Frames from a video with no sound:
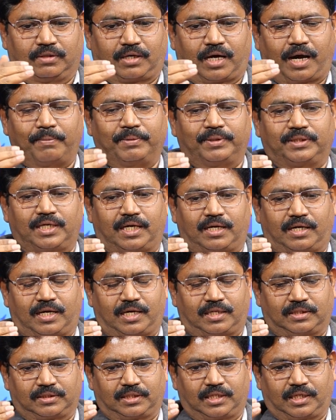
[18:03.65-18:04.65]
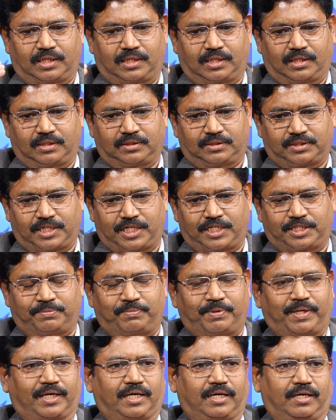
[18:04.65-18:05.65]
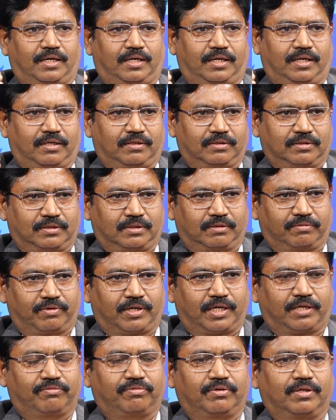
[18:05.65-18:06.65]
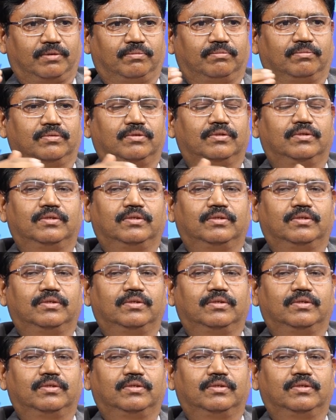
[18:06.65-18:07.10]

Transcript: Amazon has got a SageMaker, the platform,